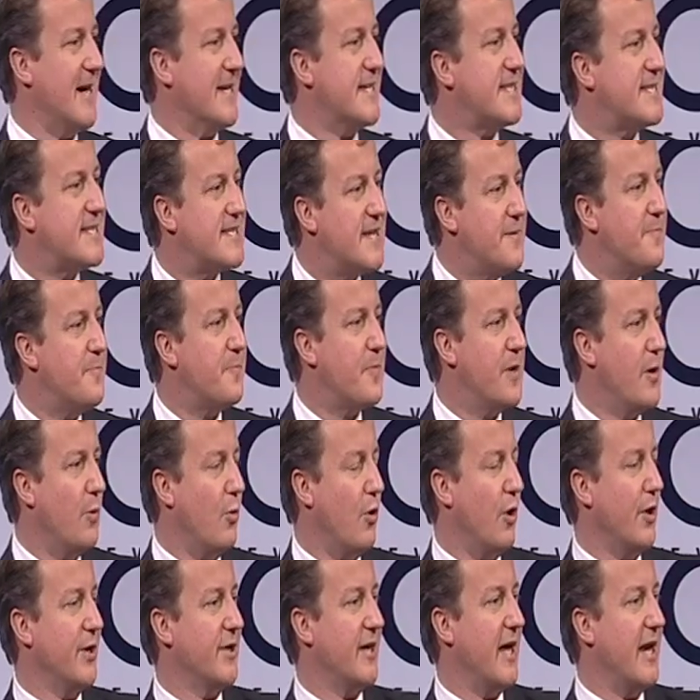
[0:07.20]
I simply
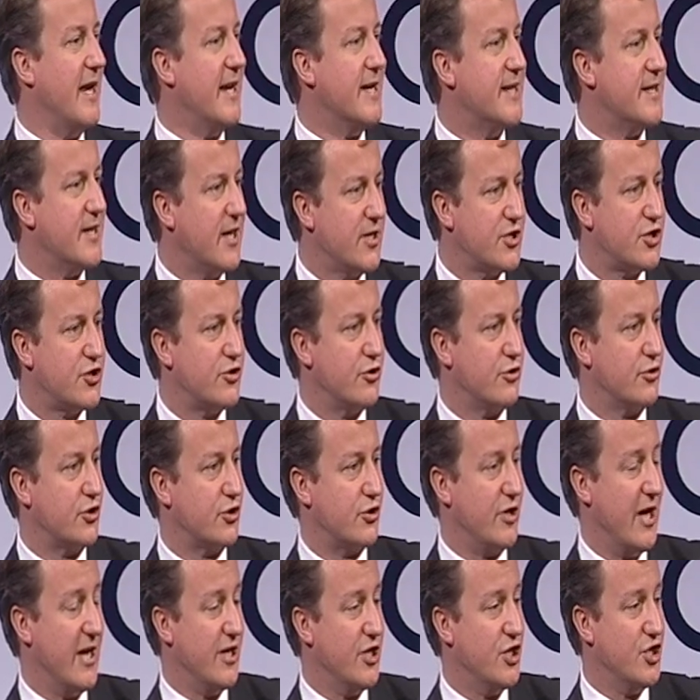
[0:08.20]
want an industrial
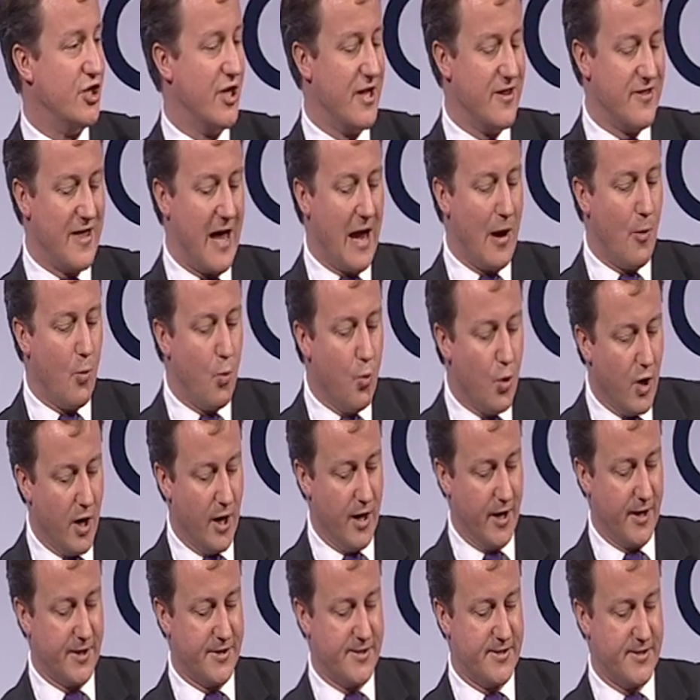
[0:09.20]
strategy that
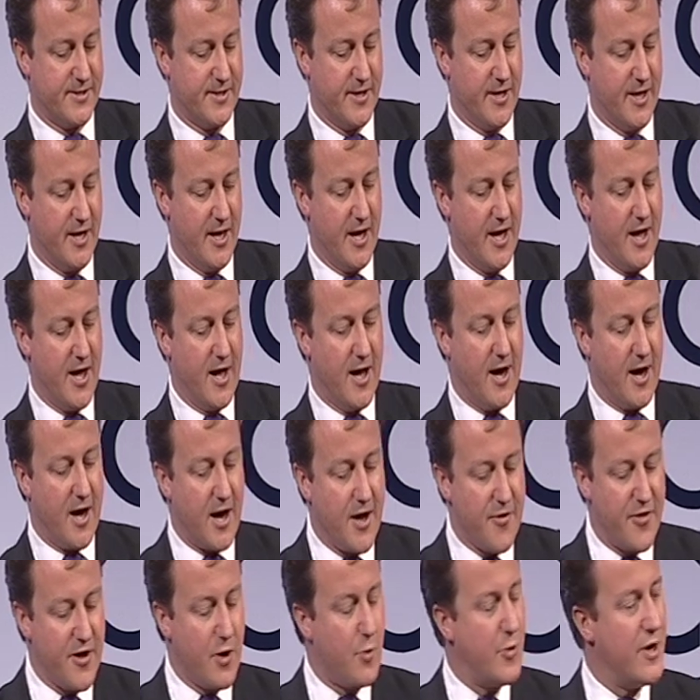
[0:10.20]
works.
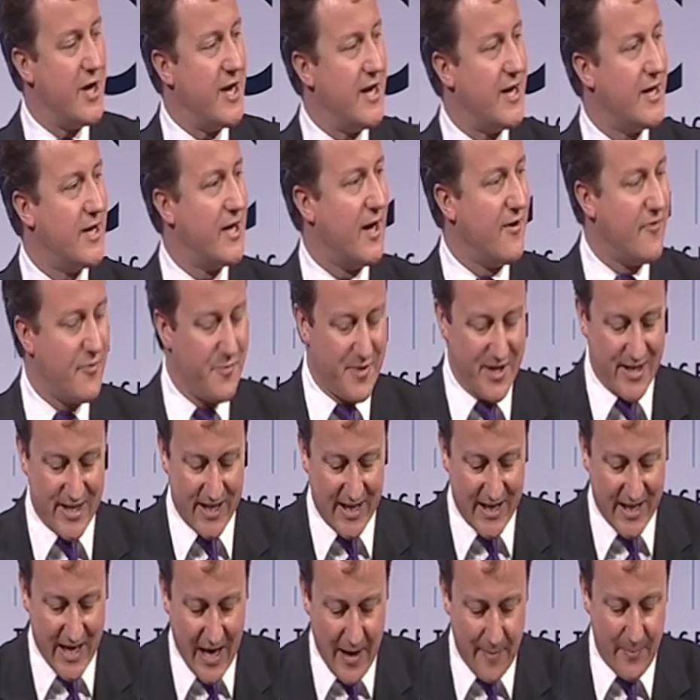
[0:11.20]
I think we need government
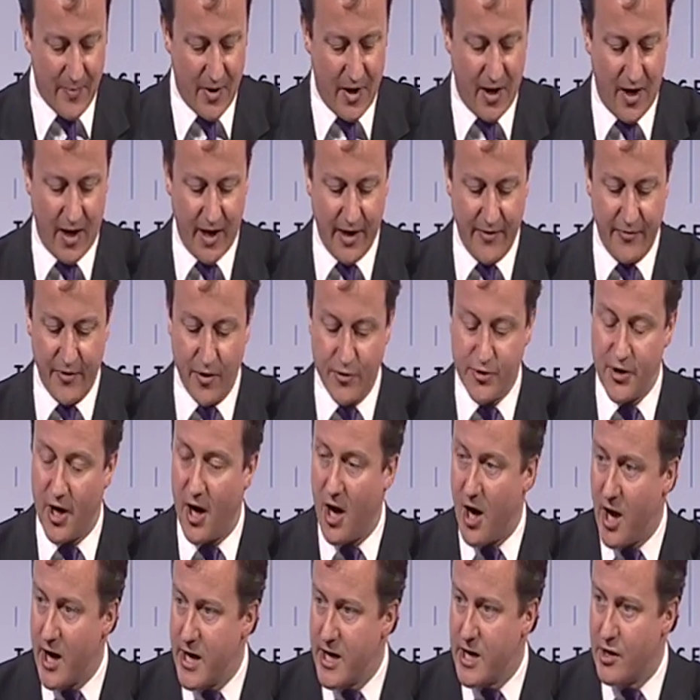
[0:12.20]
to get behind those
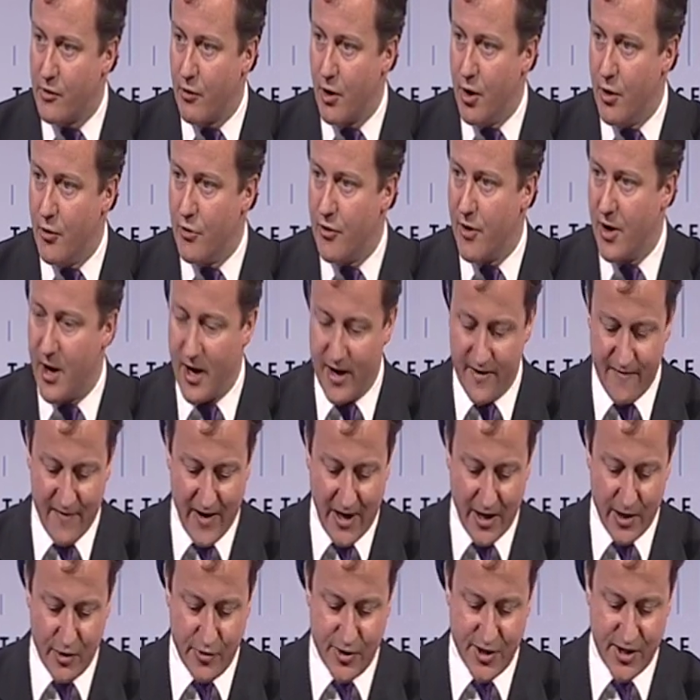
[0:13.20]
high-growth,
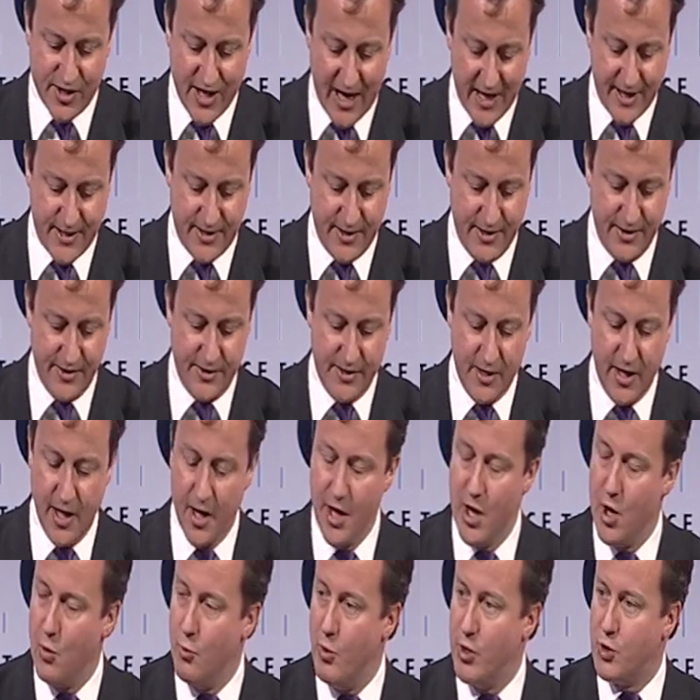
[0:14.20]
high-value sectors
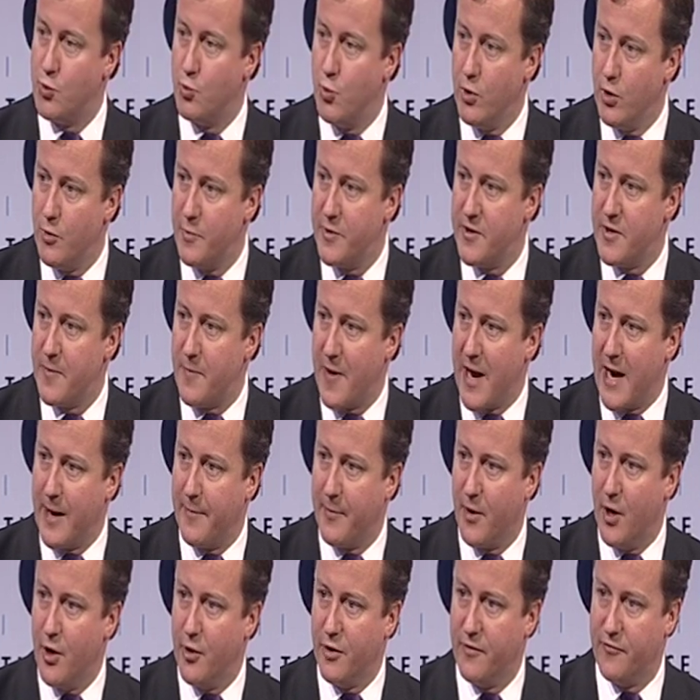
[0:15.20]
which will be the
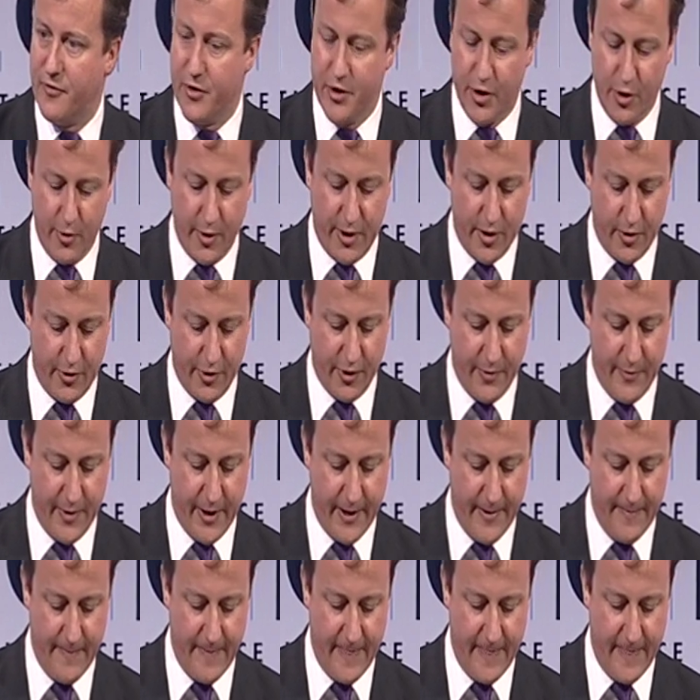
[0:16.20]
backbone of the new economy.